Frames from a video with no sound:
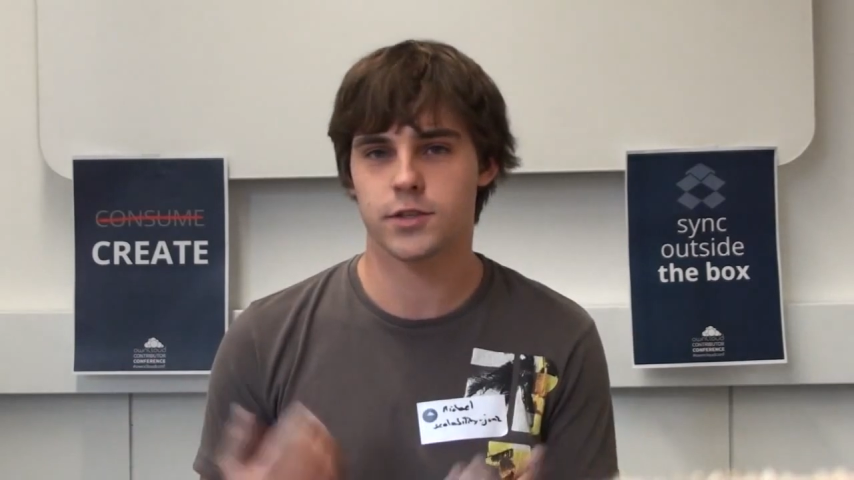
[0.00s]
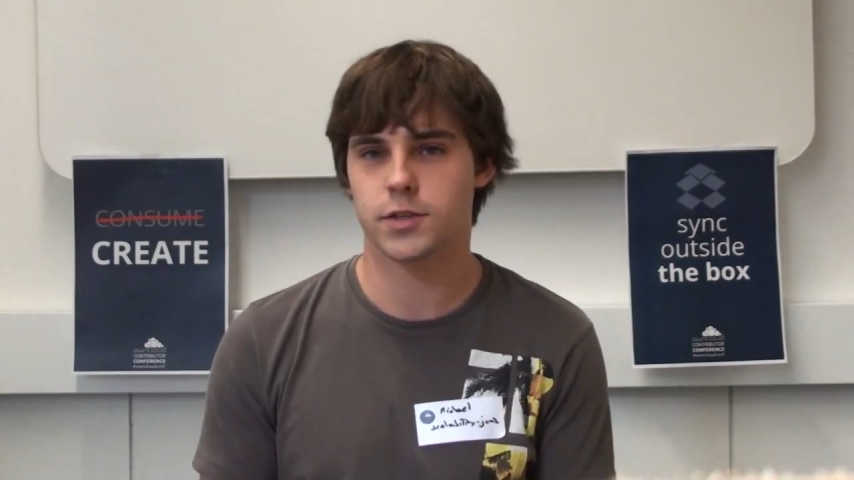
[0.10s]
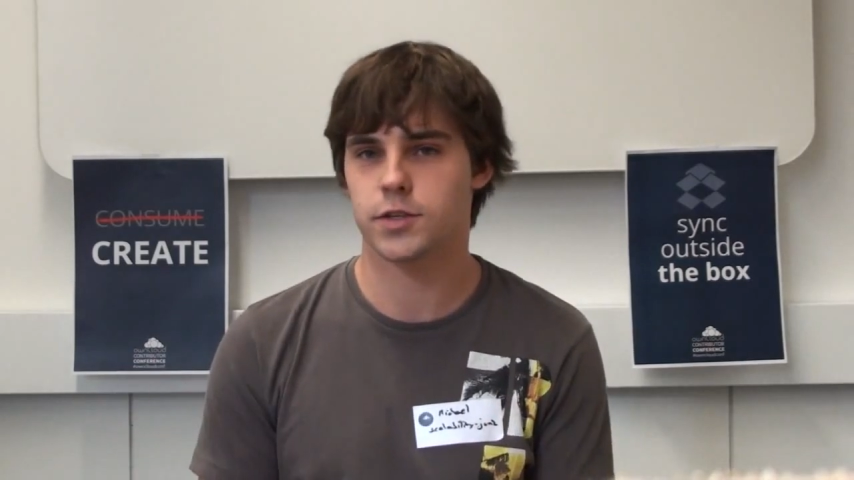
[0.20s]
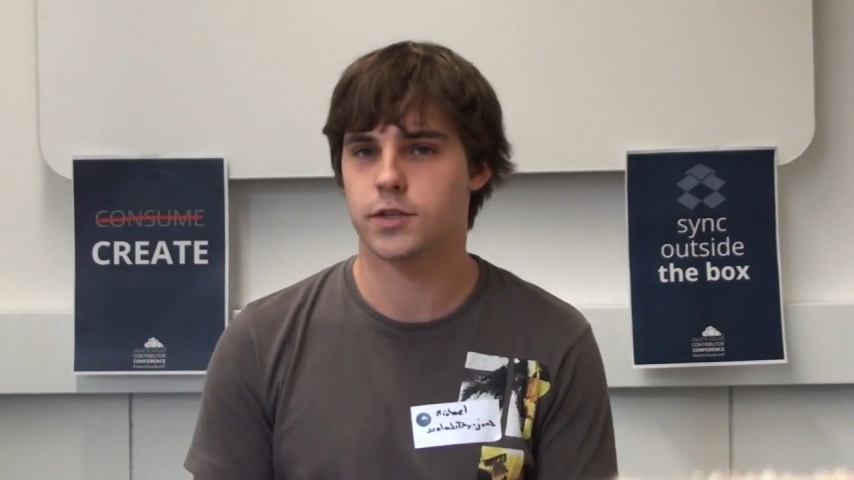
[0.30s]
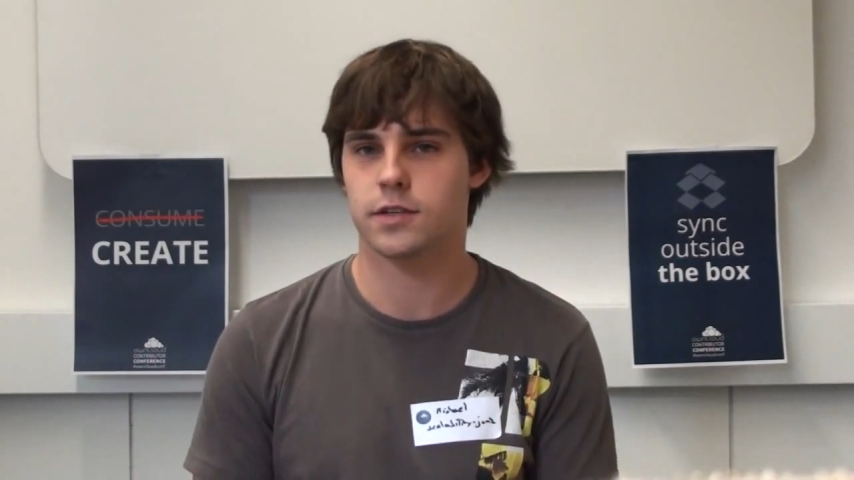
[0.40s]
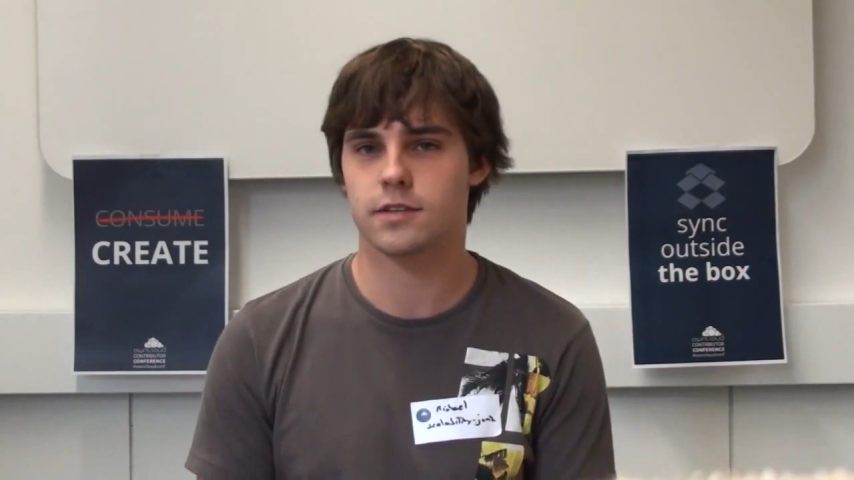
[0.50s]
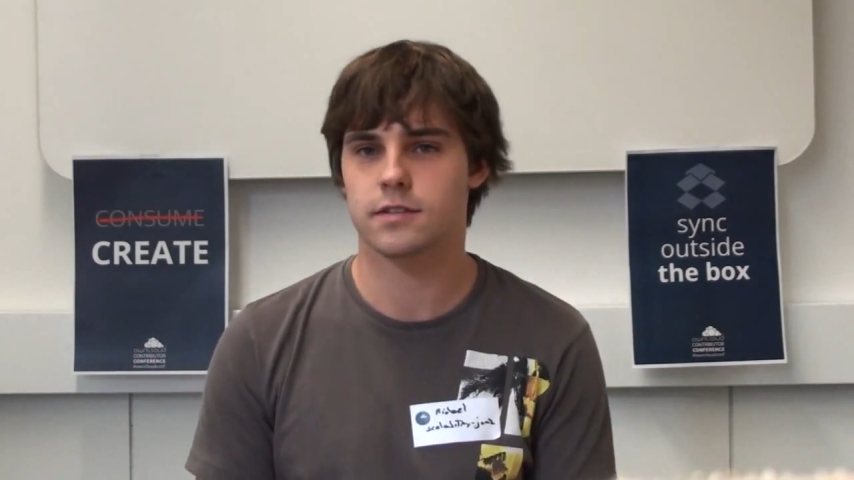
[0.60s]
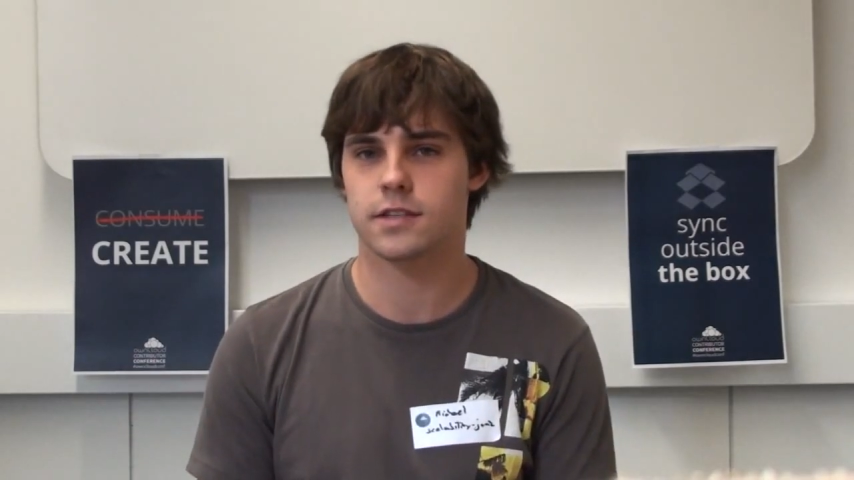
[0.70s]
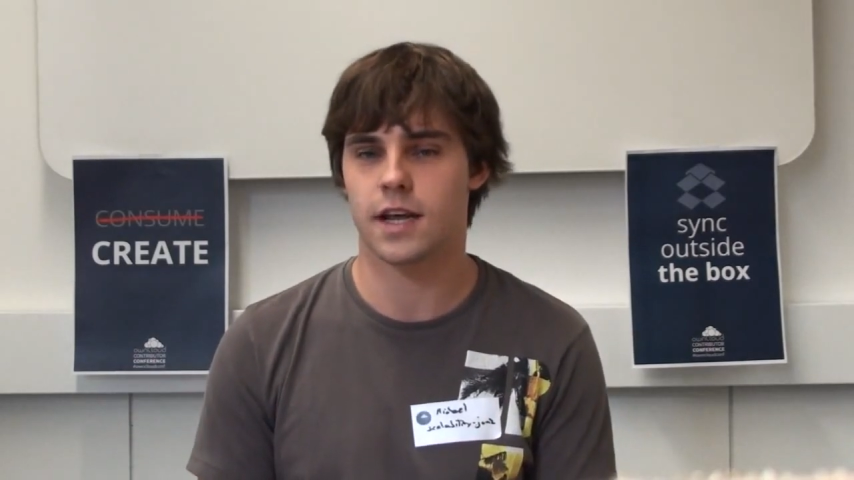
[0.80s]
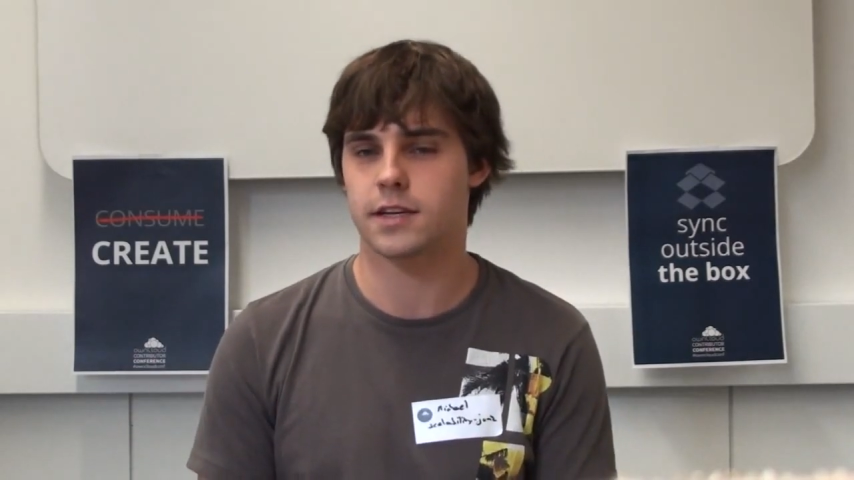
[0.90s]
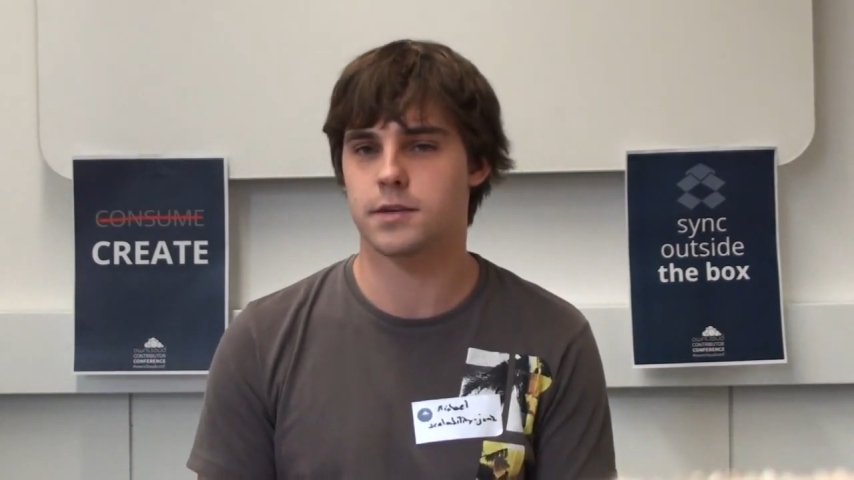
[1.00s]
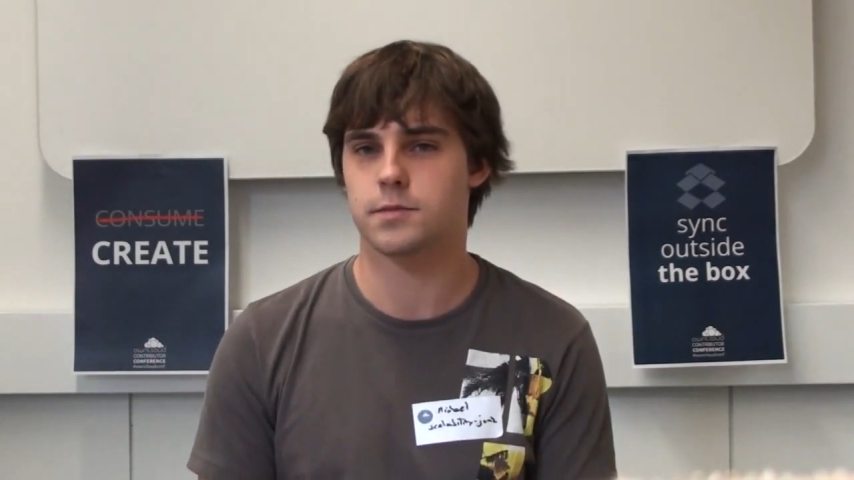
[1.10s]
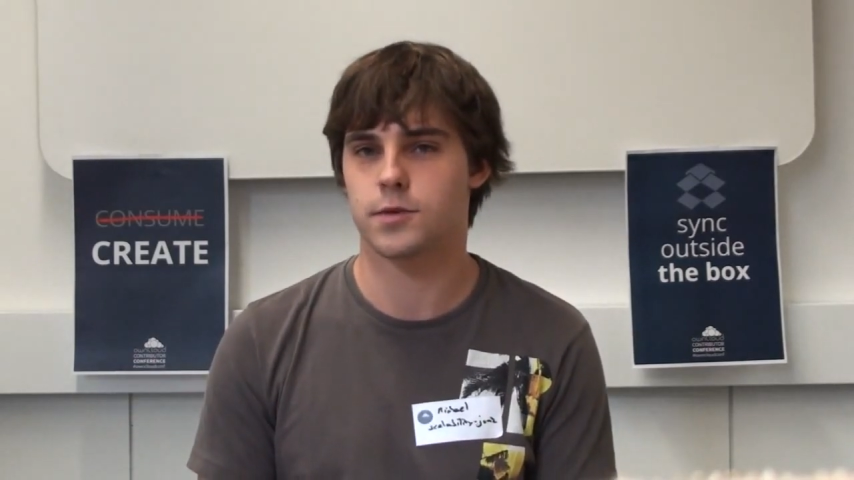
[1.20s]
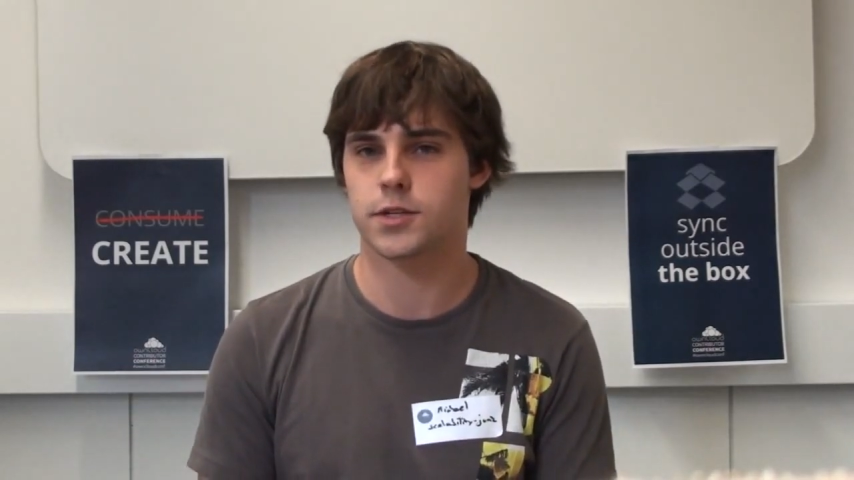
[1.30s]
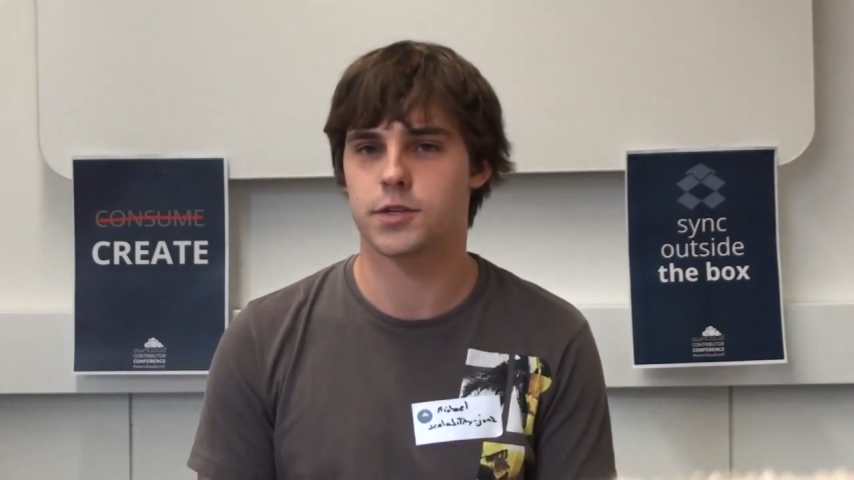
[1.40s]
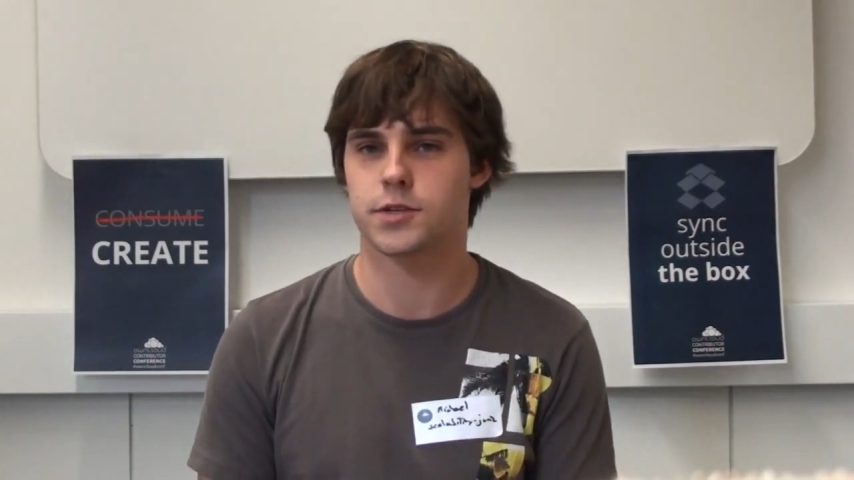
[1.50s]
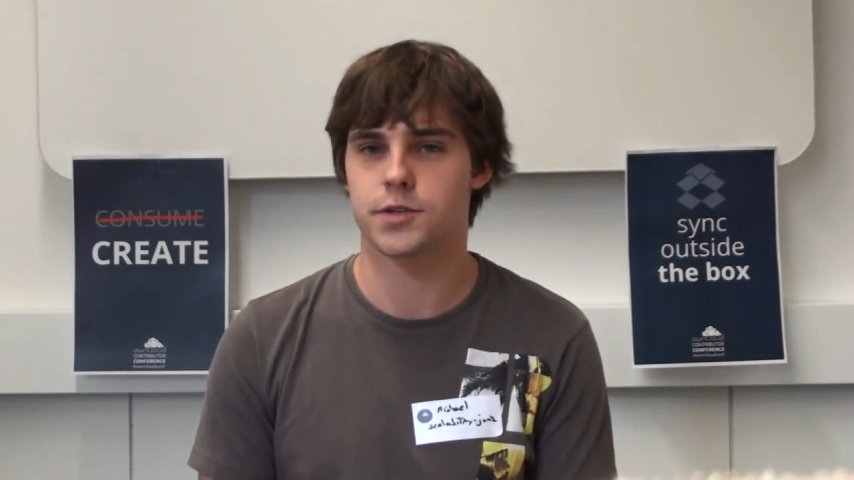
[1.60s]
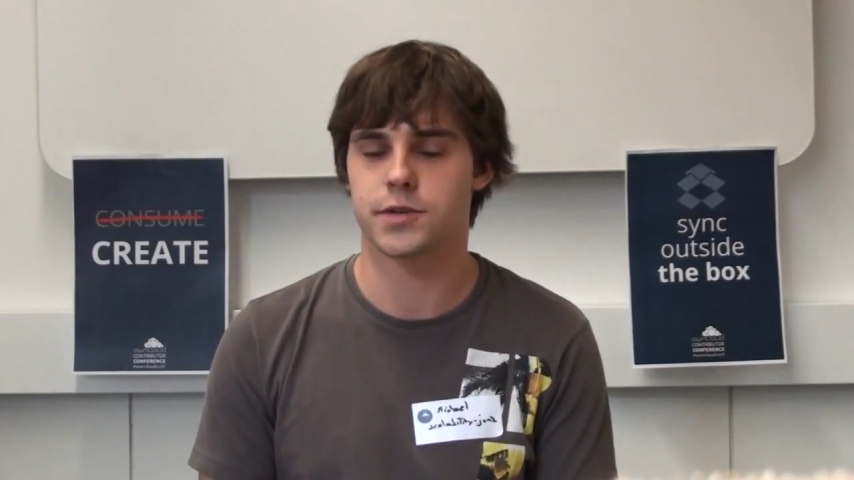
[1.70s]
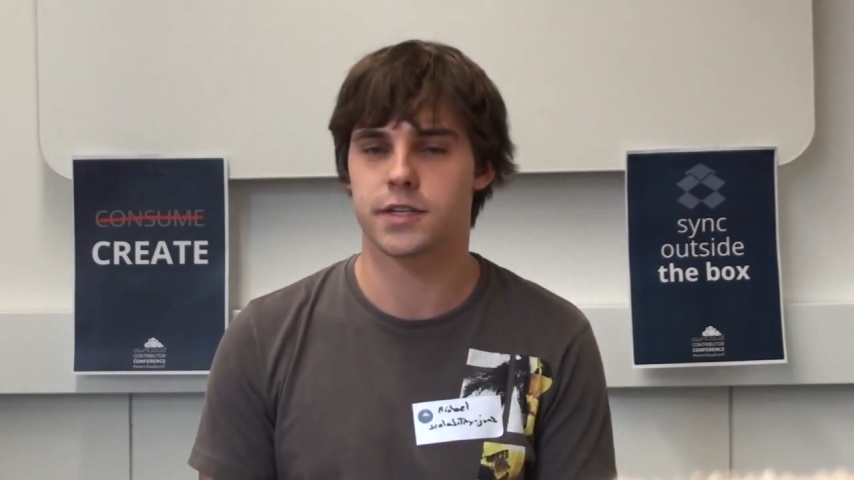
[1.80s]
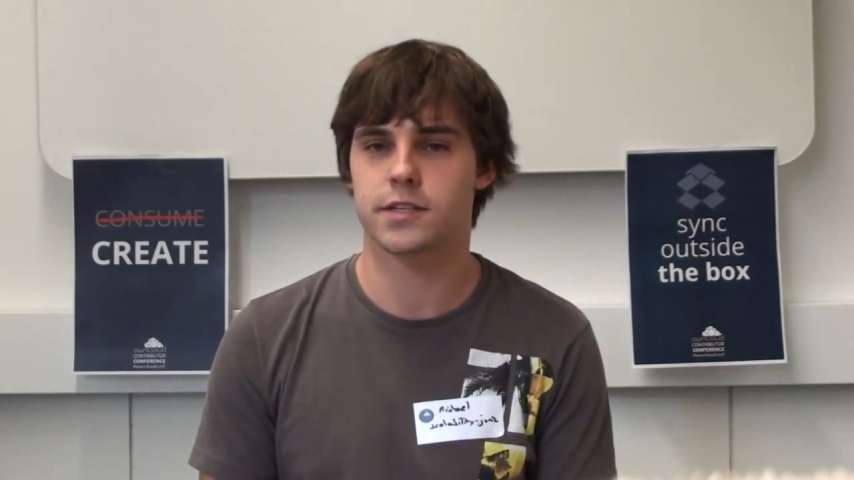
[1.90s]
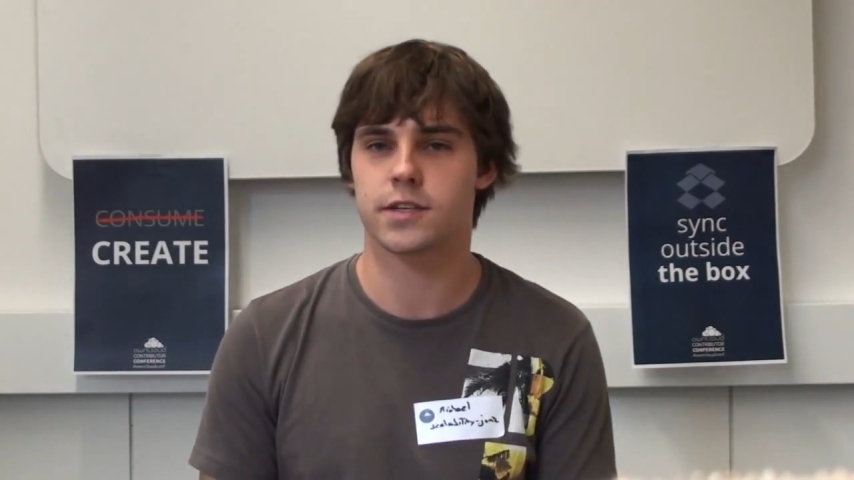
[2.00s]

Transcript: to study what you're doing.